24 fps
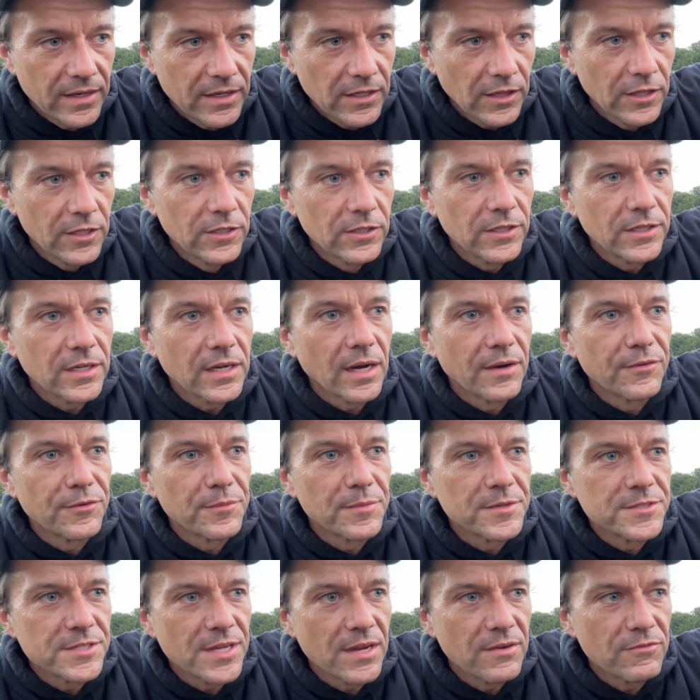clearly come from
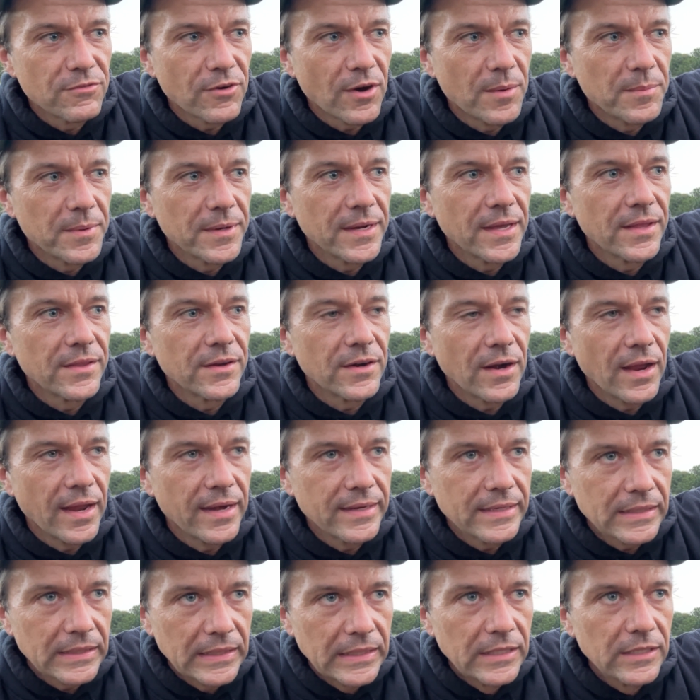the same farm together
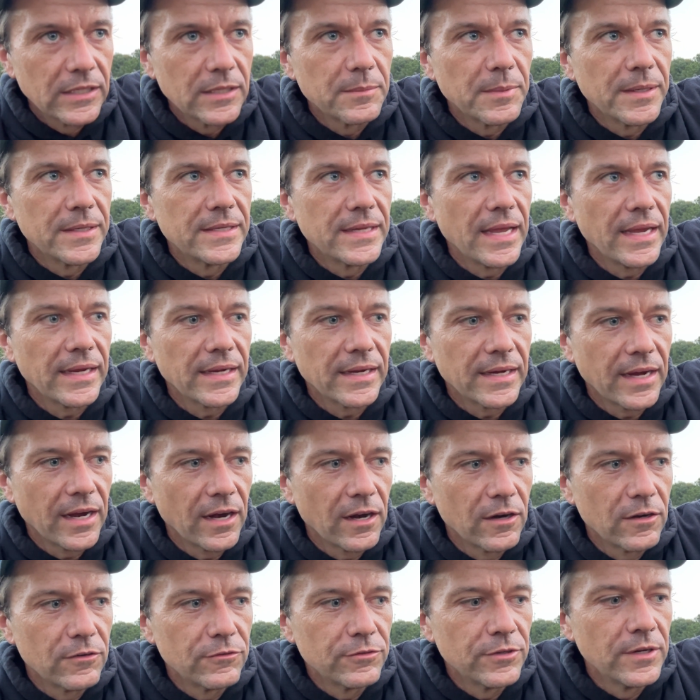had clearly been taken
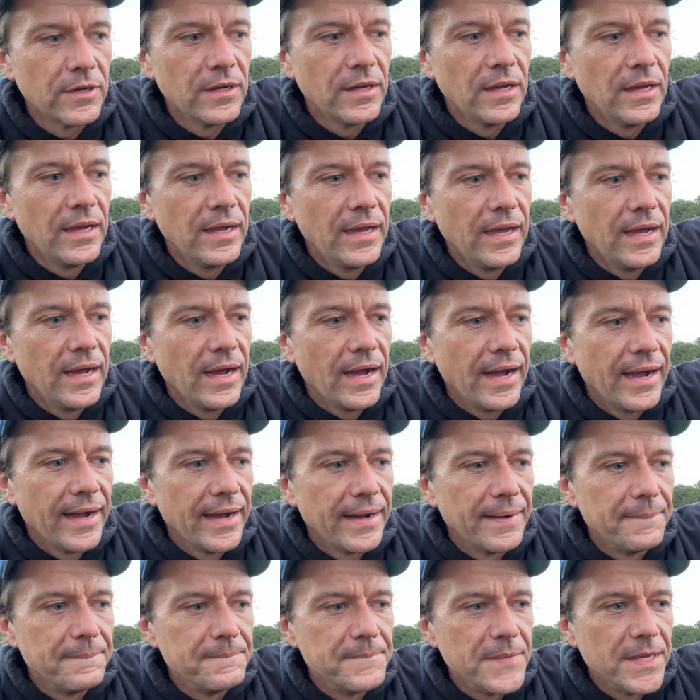care of.
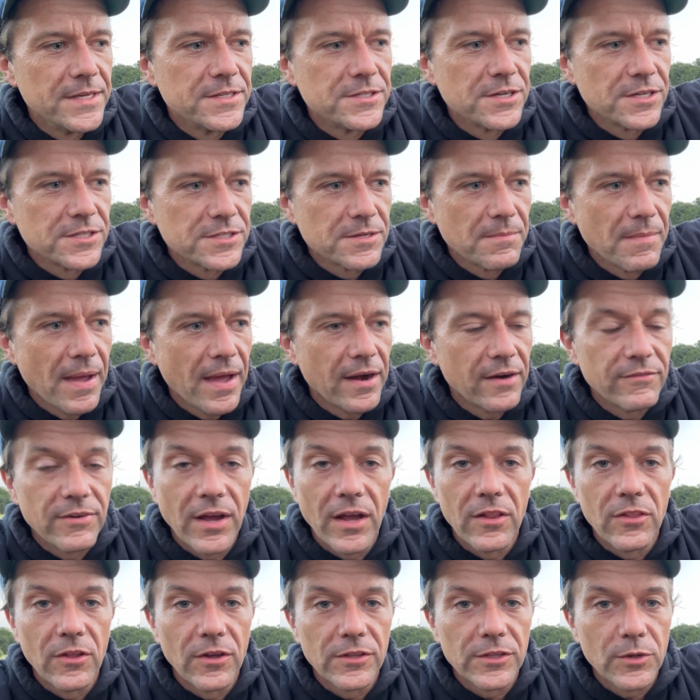It's just a matter of how
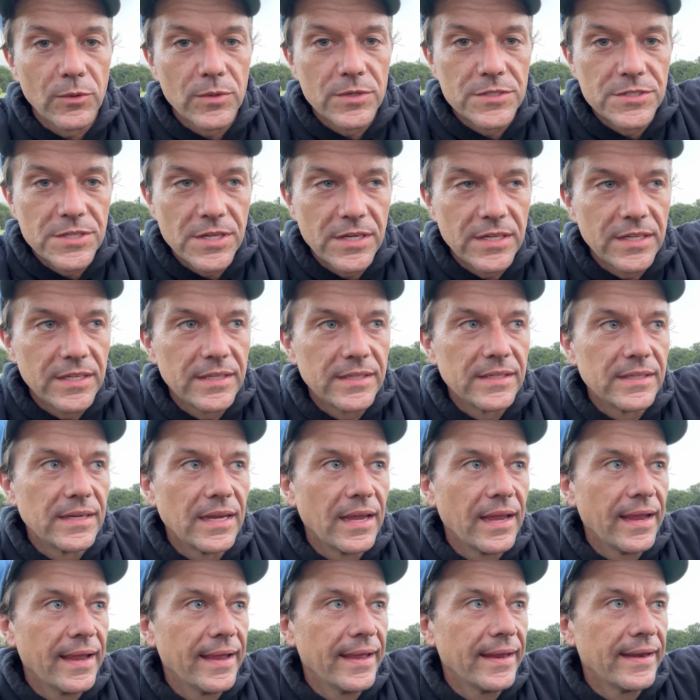long they were sitting
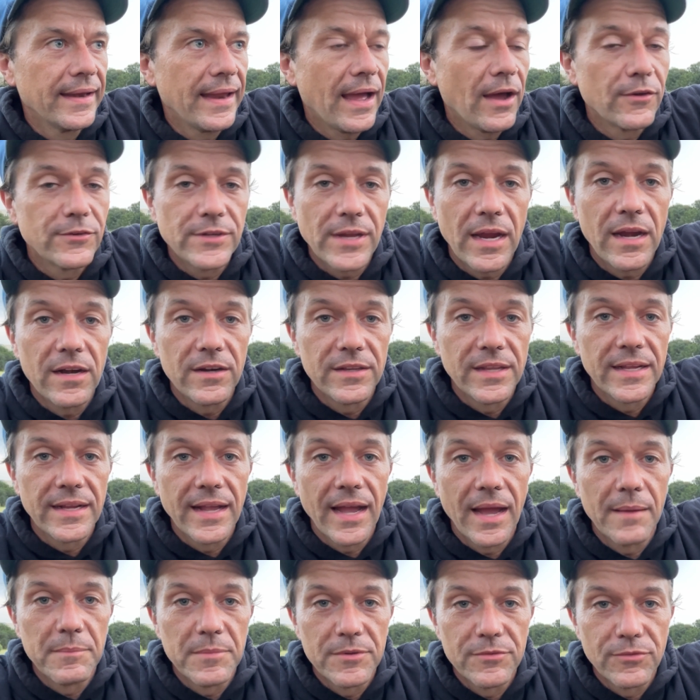and how tired they
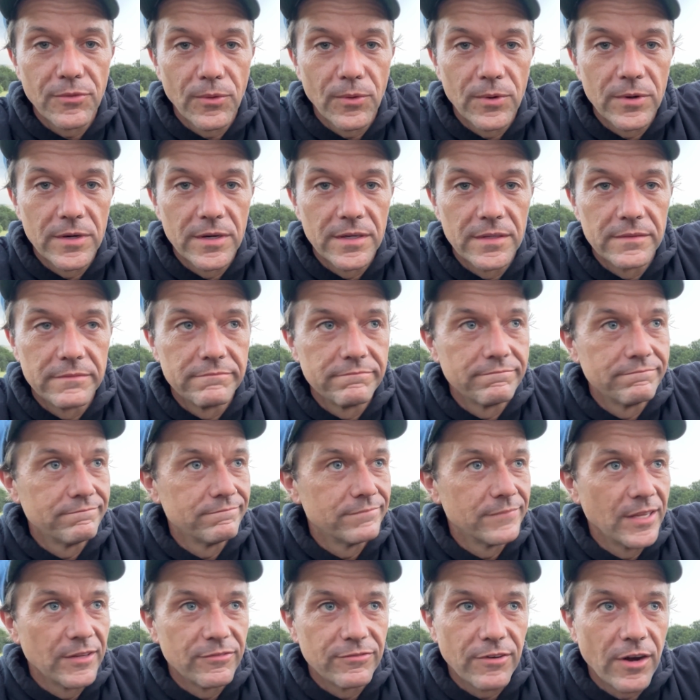got before
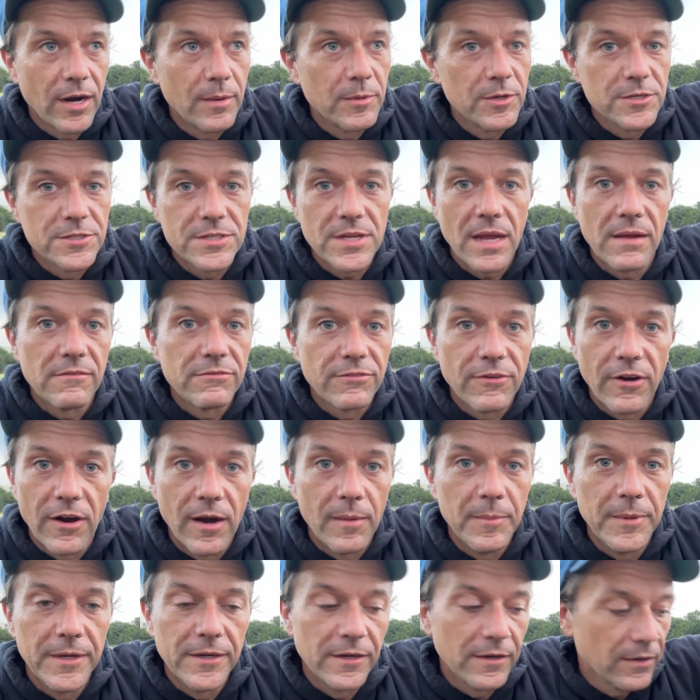the farmer stopped
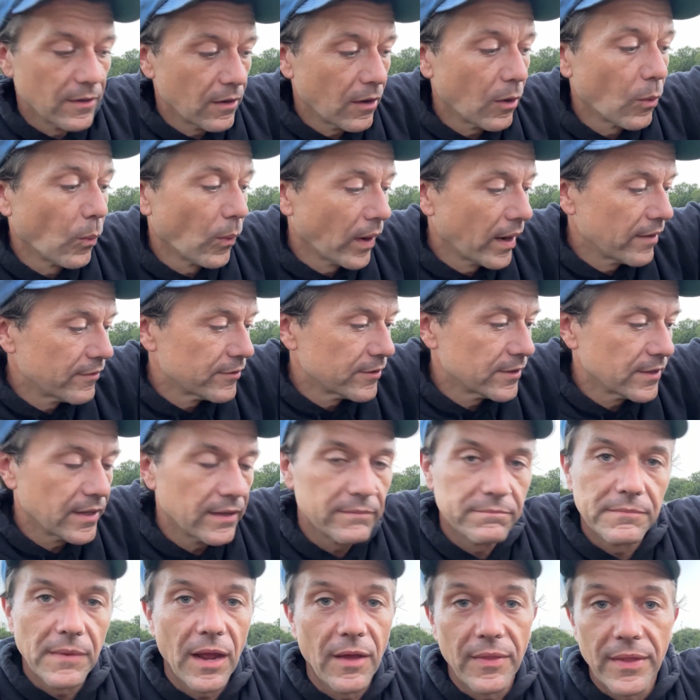farming or whatever,
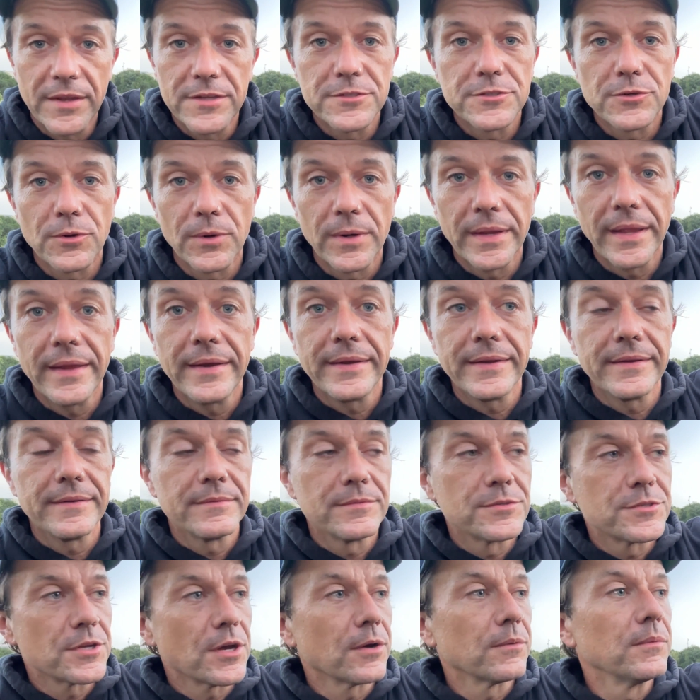how that story ended.
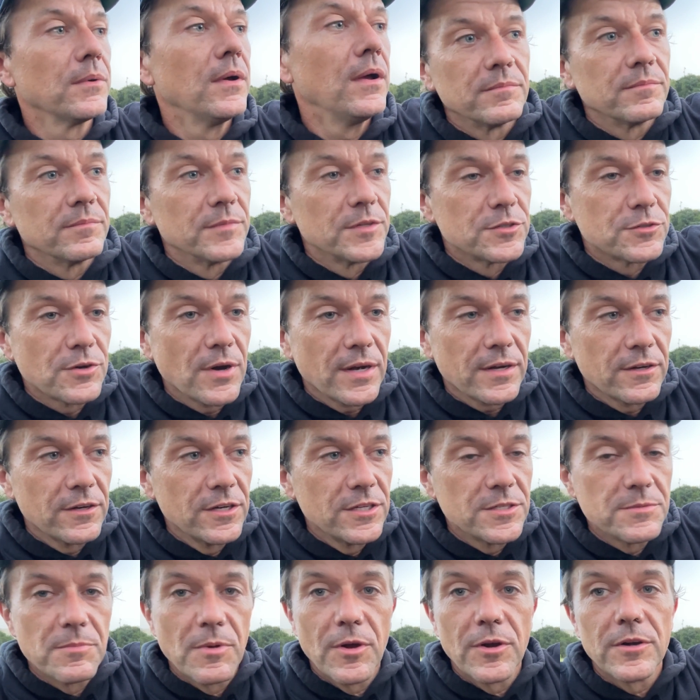So this tractor
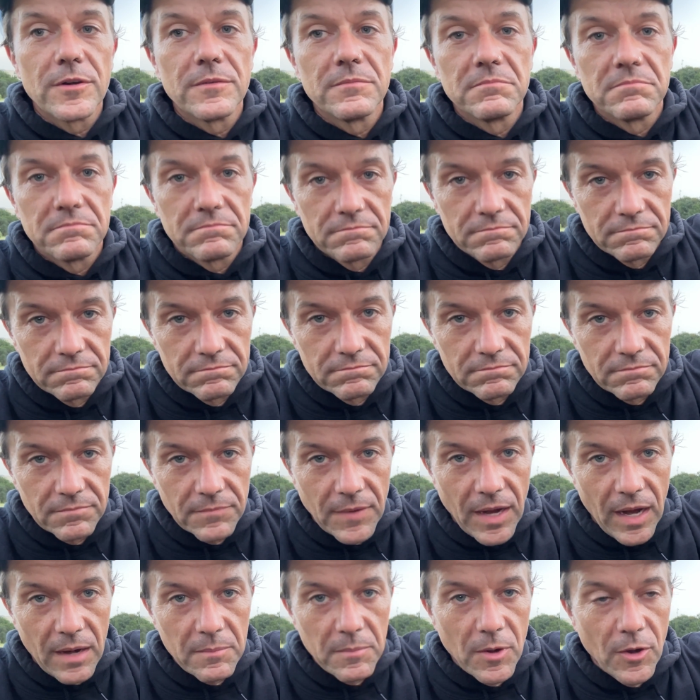needs a motor,
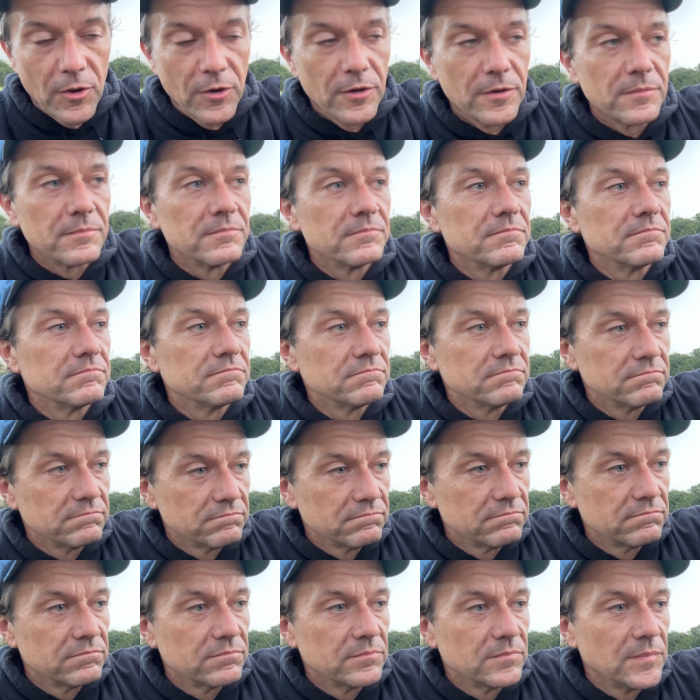got a motor,
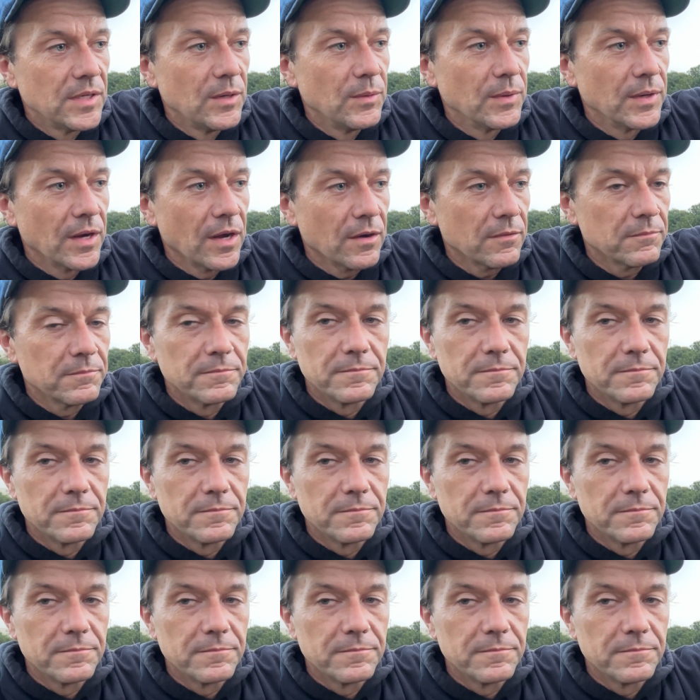here we go.